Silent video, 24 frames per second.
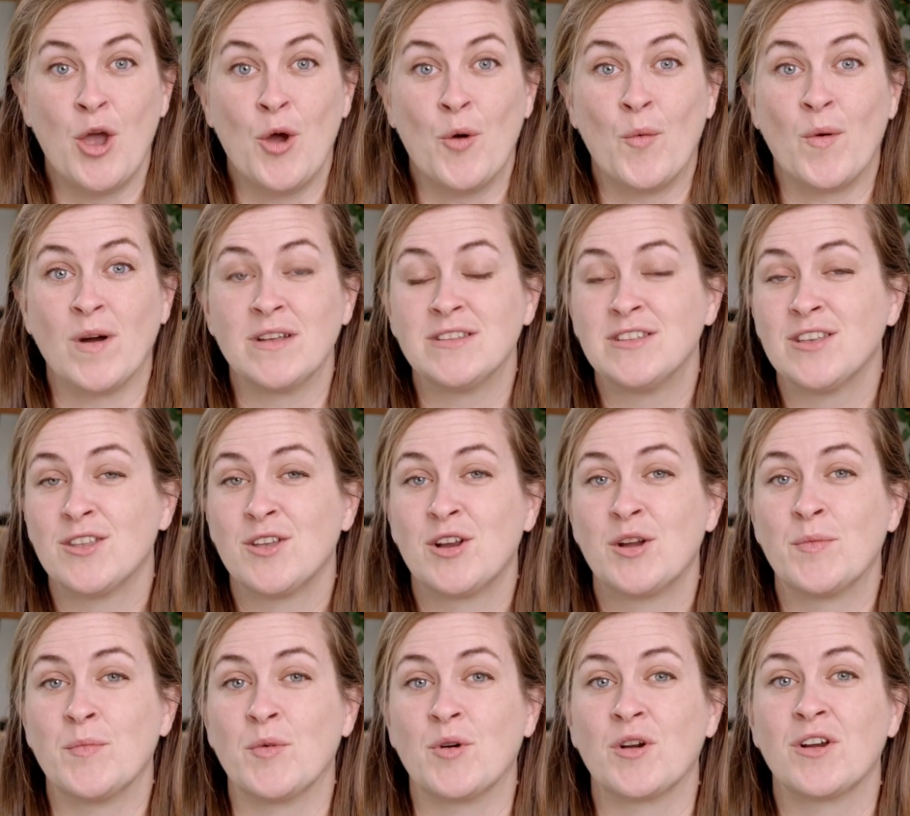Want to
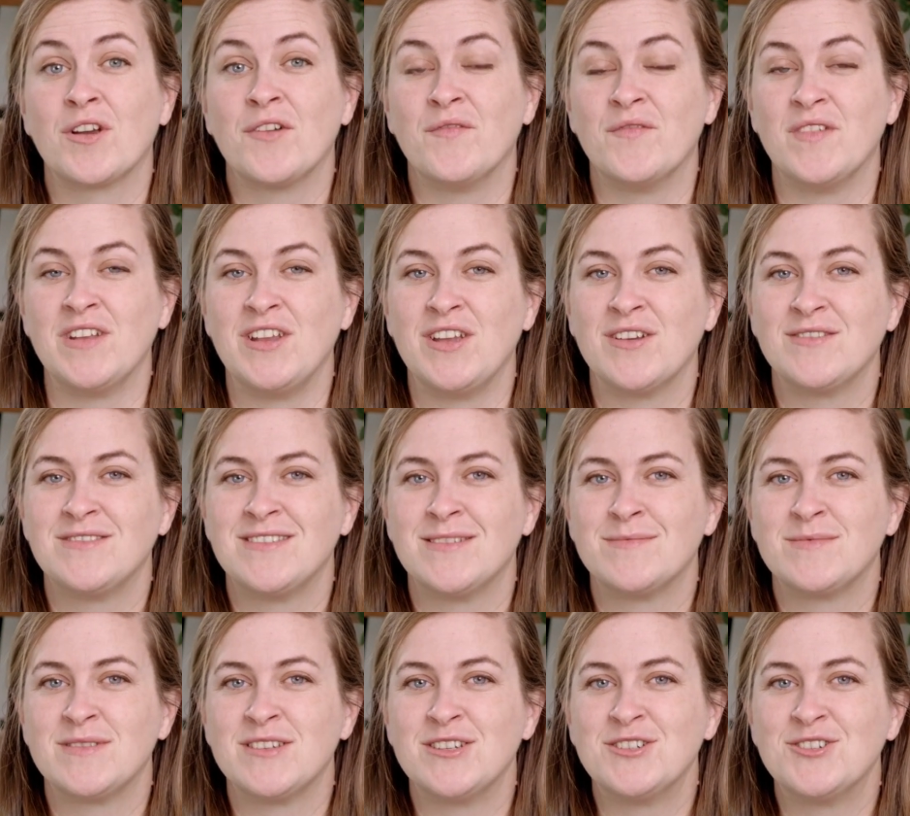learn more video
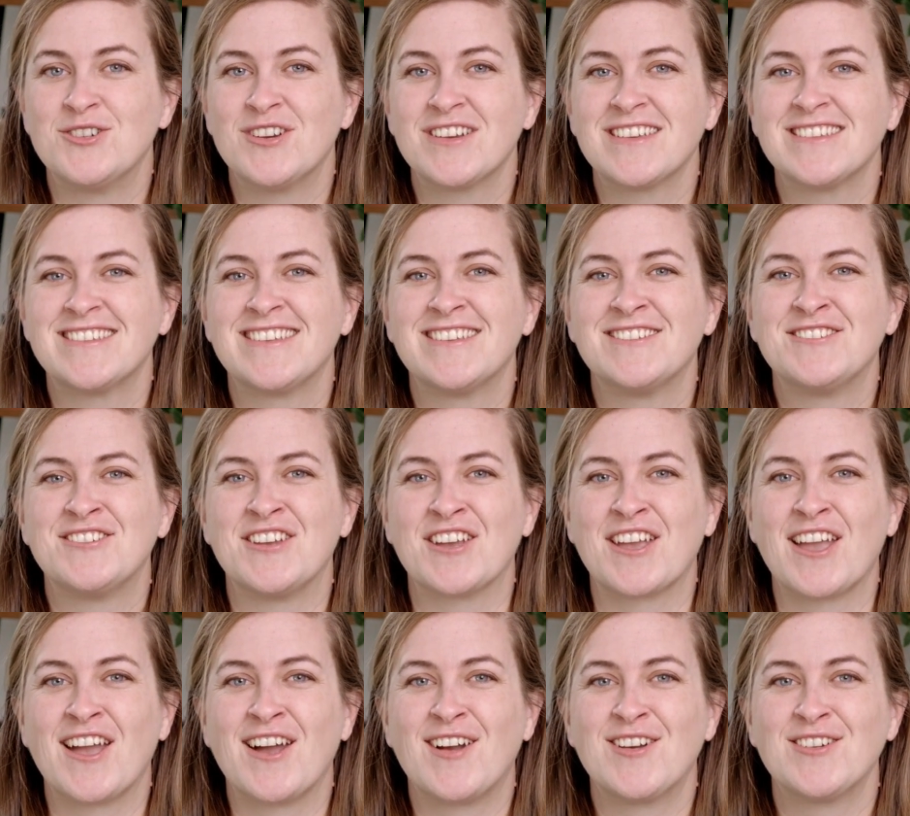tips and tricks?
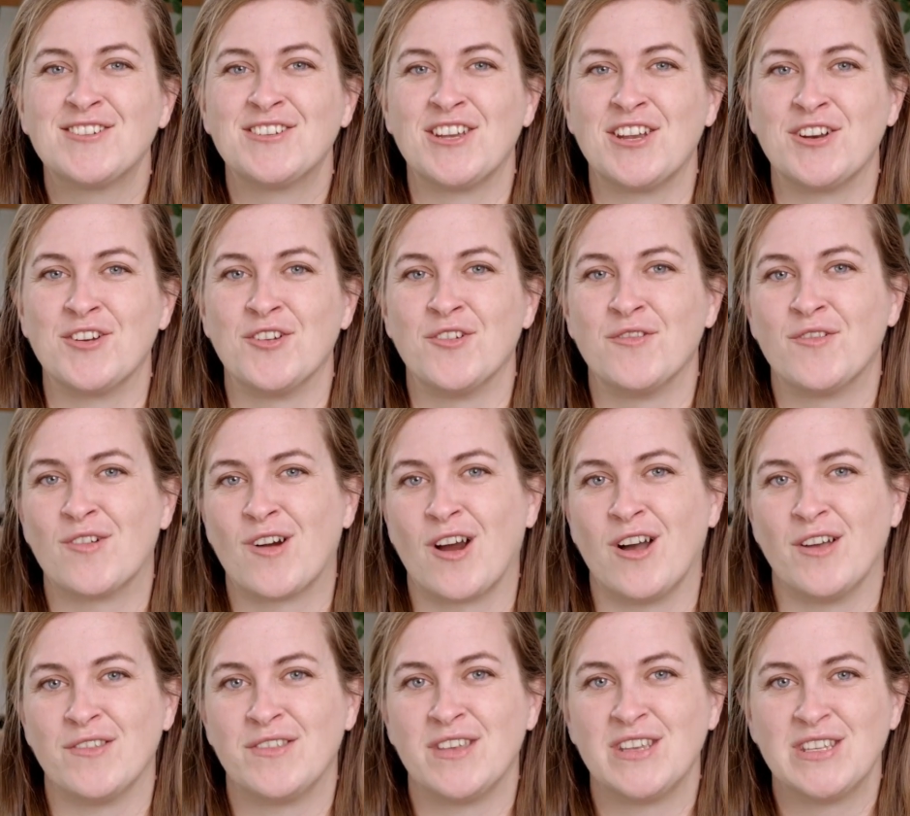Check out our channel for
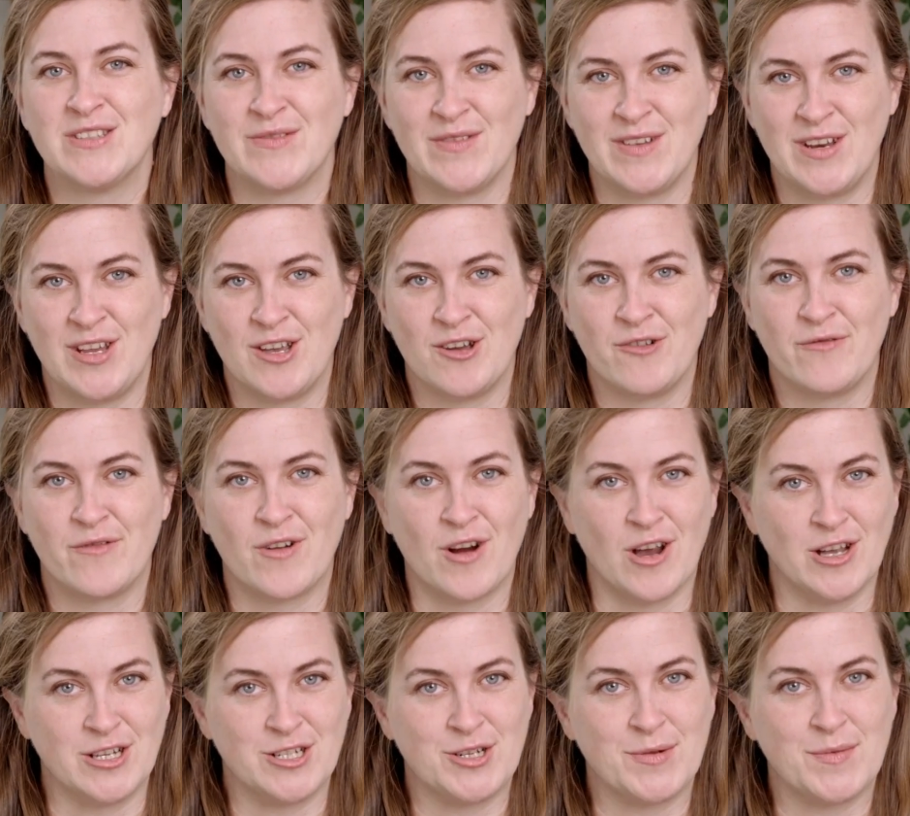all things video
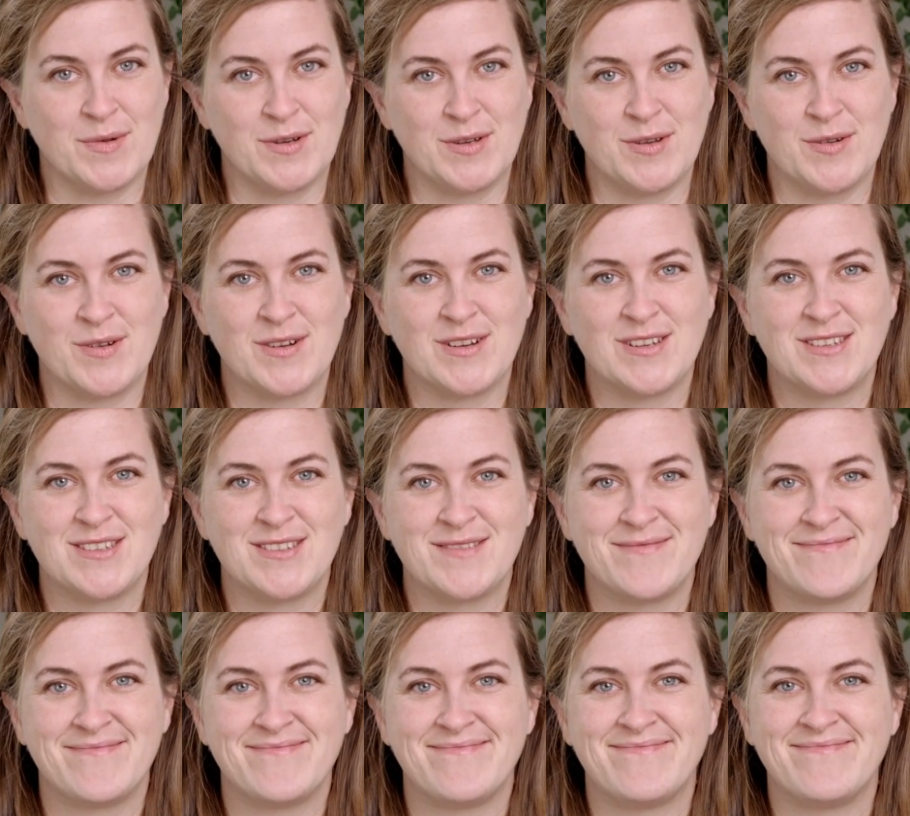for
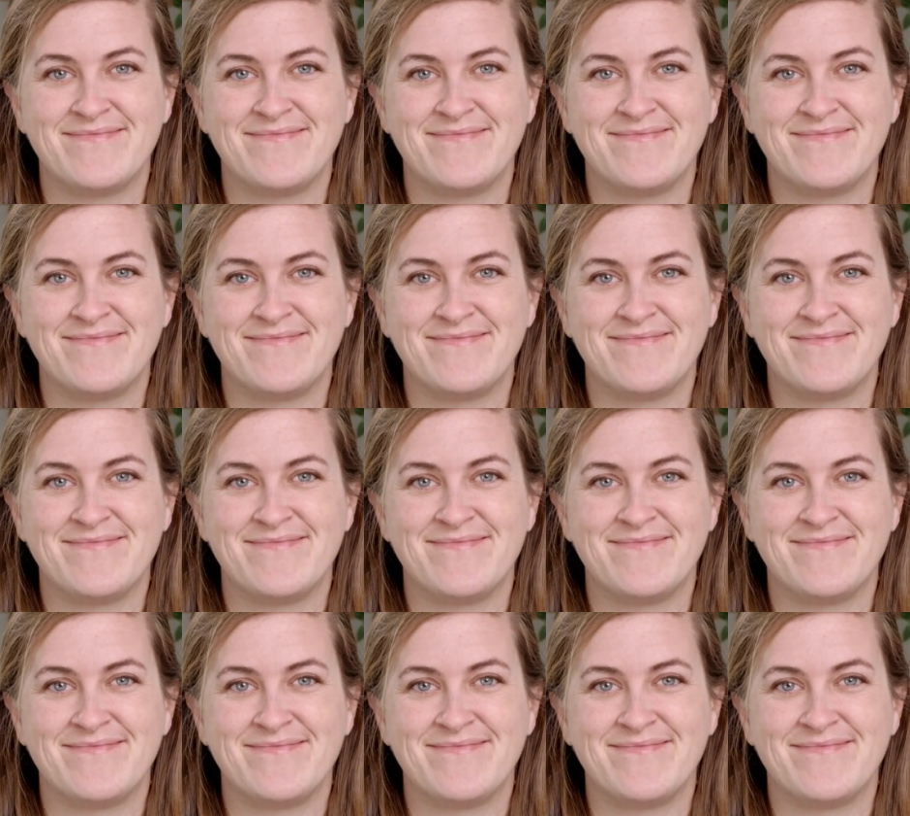entrepreneurs.